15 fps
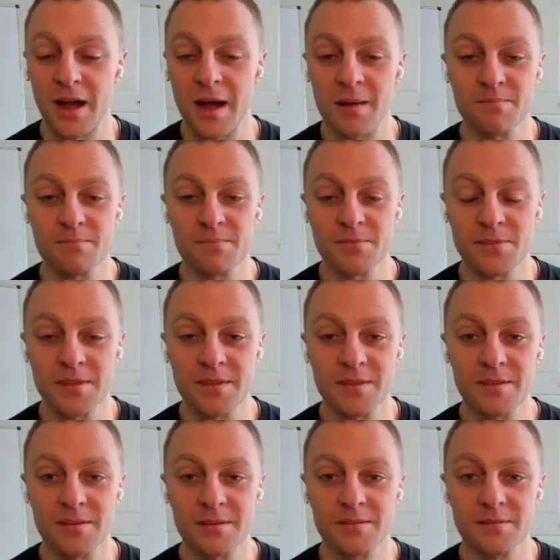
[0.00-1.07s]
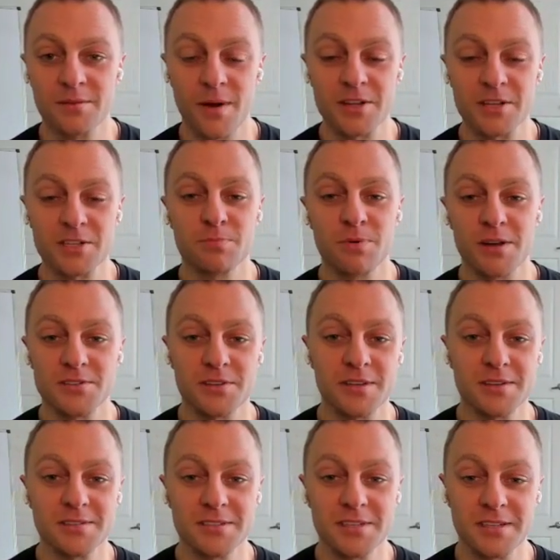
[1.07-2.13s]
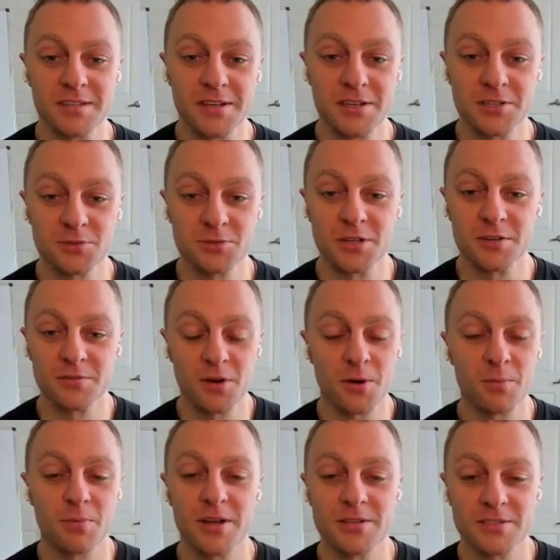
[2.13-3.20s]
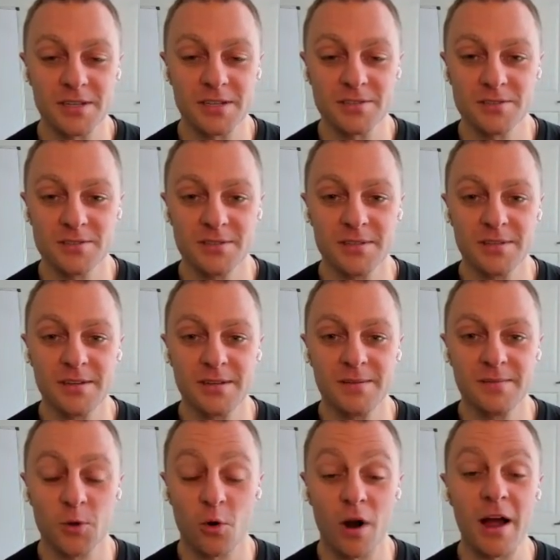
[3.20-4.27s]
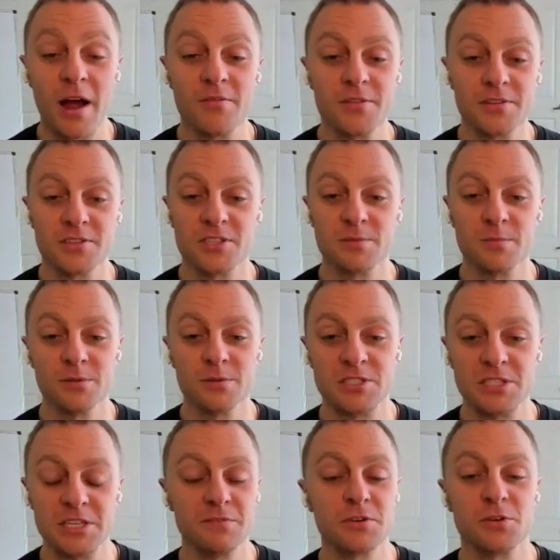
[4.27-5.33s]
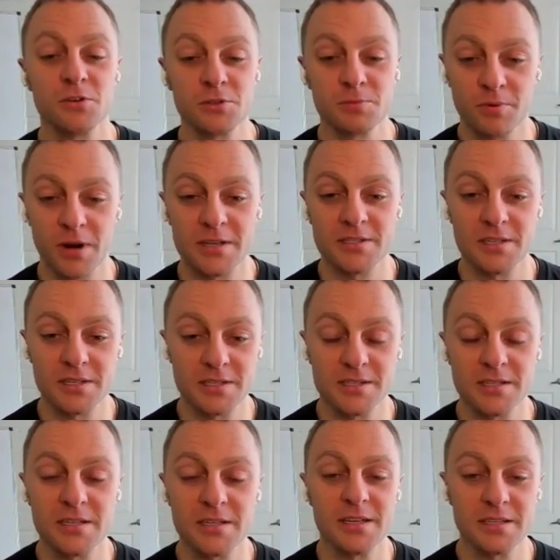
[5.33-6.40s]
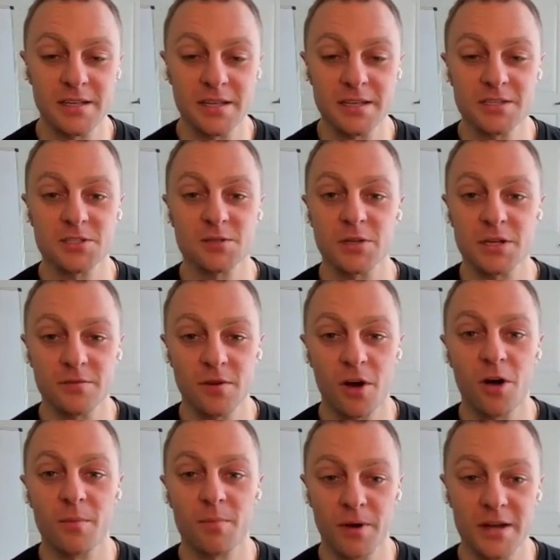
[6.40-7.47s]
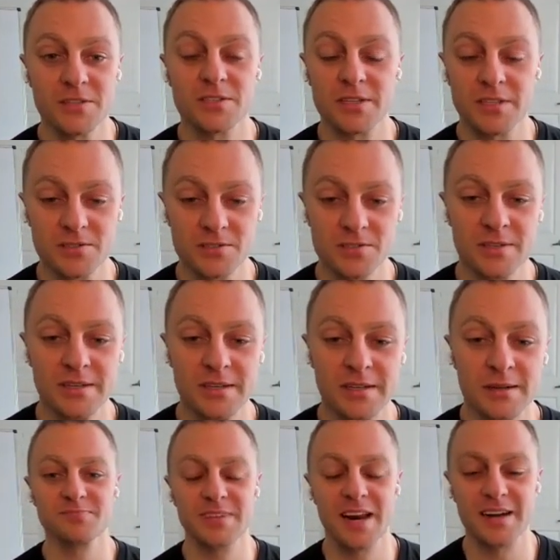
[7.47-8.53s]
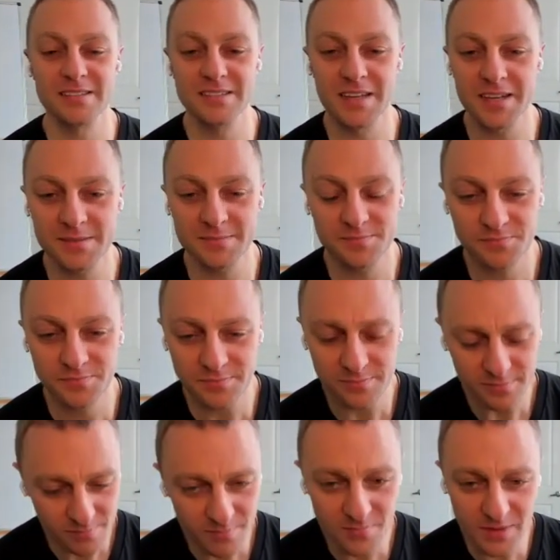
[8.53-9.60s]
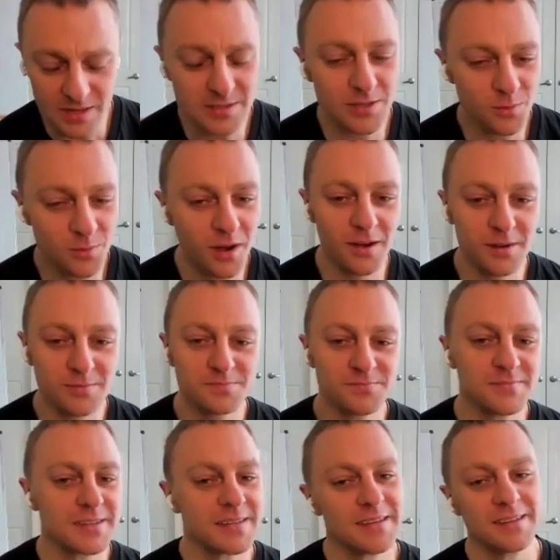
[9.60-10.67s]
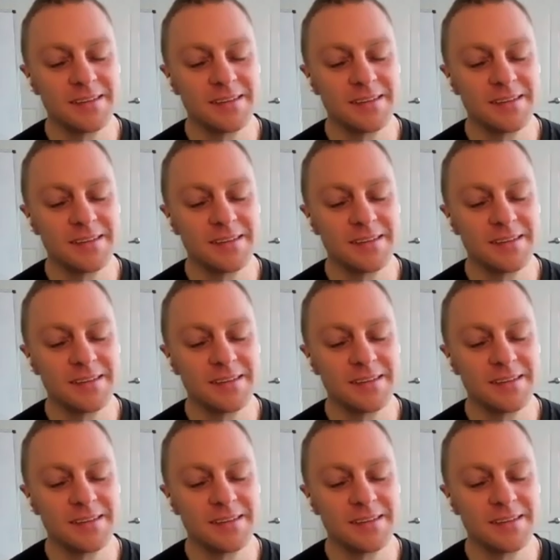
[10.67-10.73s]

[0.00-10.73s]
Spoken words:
"I'm the greatest president in the history of all presidents," or "I this is the most difficult presidency in the history of all presidents." And it's like, wow.